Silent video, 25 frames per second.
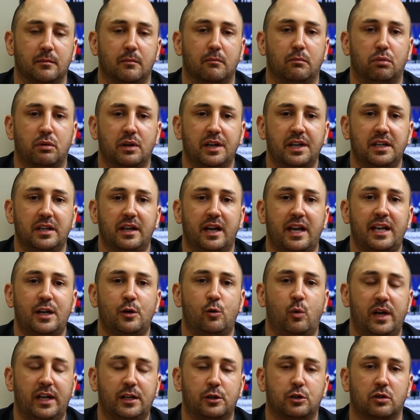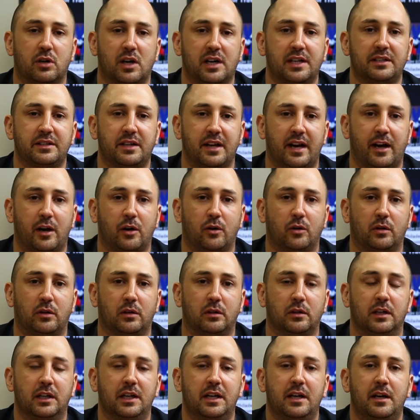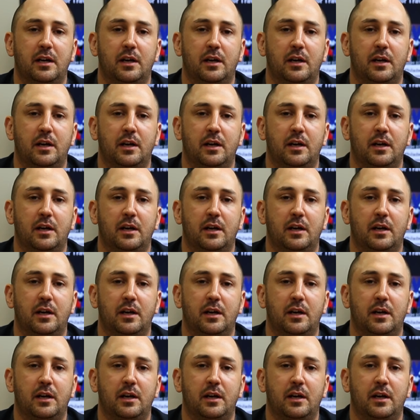bring a quick drying towel